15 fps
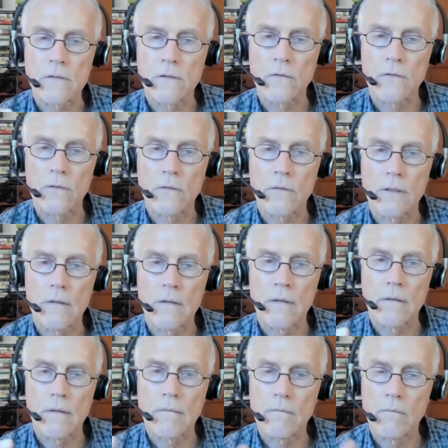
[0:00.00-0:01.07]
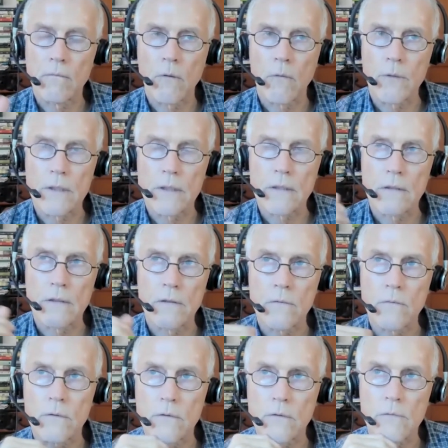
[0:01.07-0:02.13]
and what we did to the
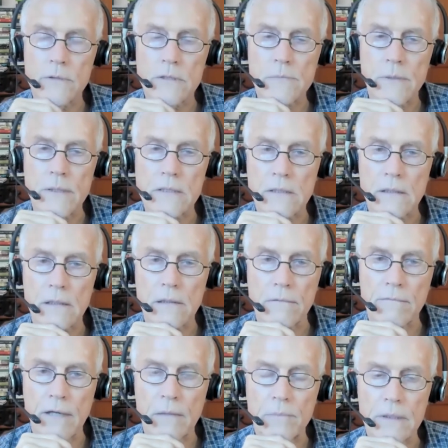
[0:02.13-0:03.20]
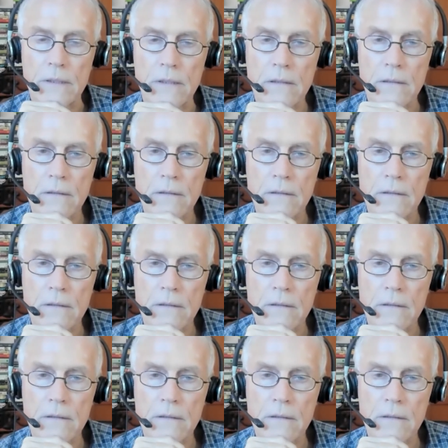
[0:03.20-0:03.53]
world was basically rape it